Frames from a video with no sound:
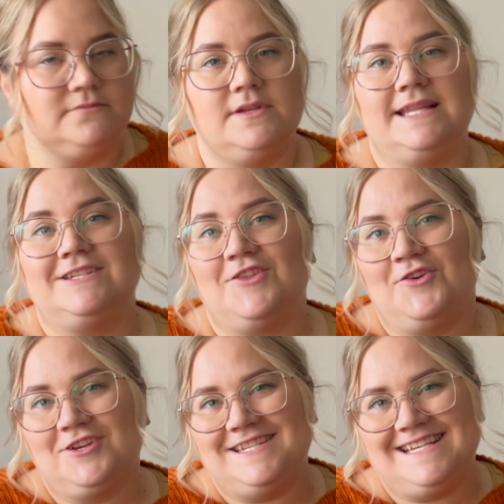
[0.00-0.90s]
It's the
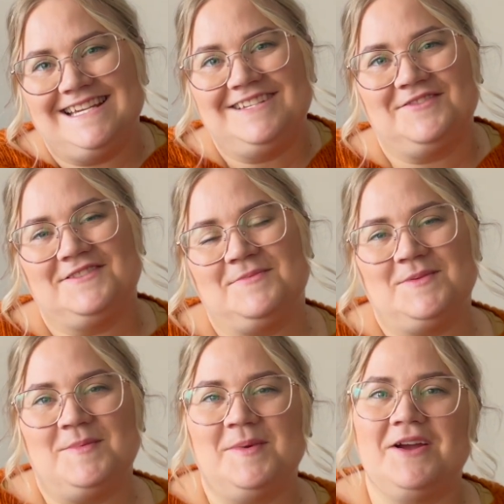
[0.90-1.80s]
13th of
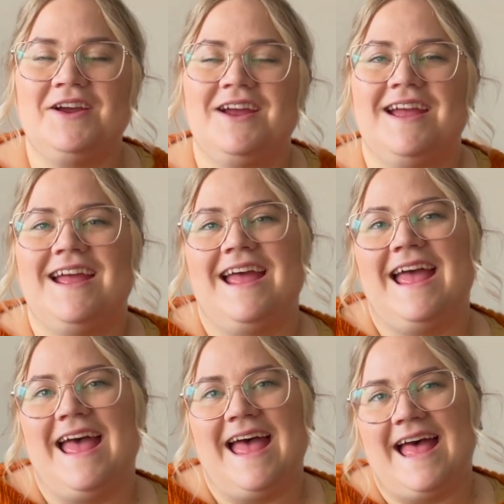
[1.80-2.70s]
September,
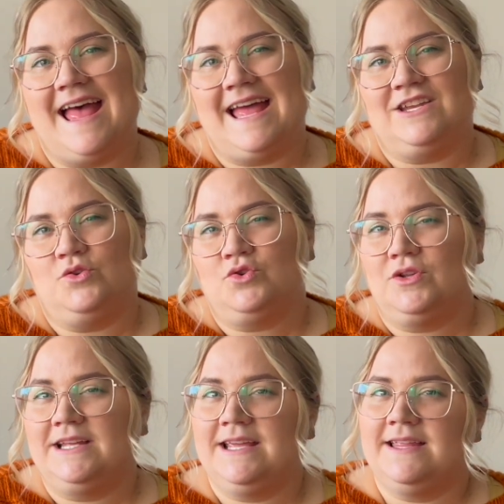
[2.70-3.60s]
and
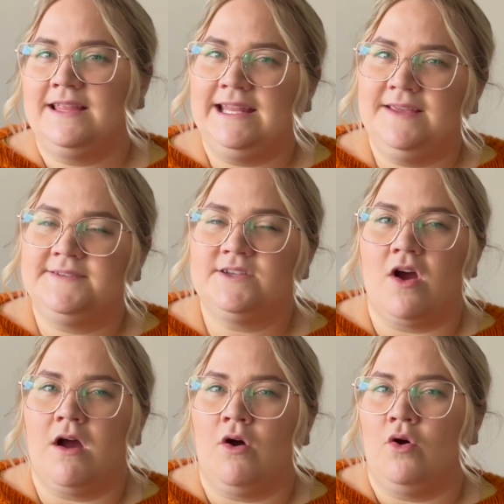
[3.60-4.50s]
usually the leaves
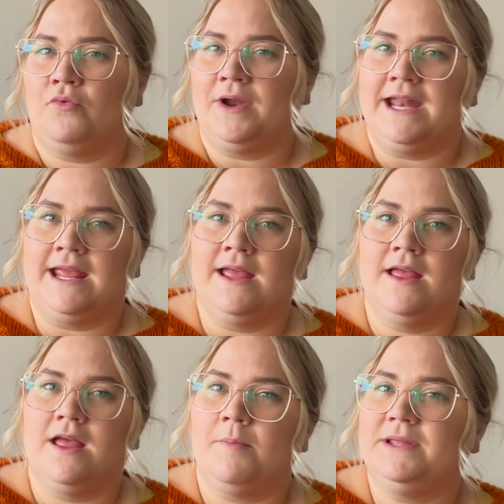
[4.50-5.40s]
are already
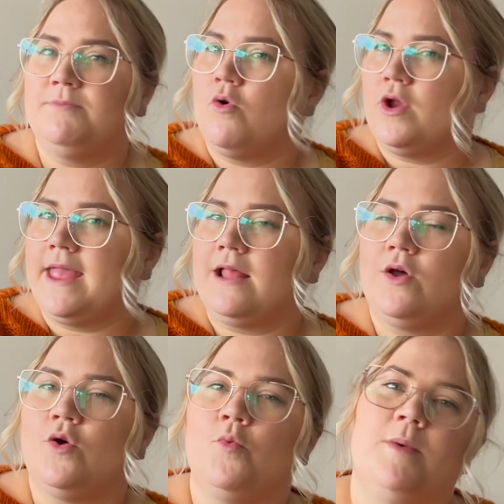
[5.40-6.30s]
a bit more
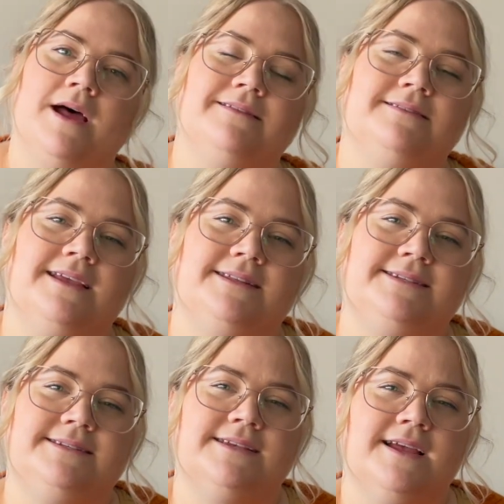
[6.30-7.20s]
yellow, but
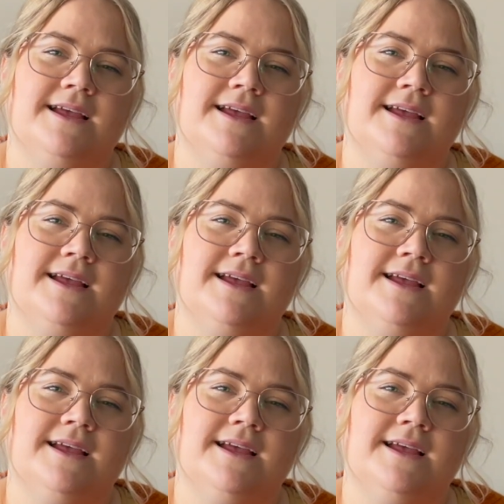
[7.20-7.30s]
it's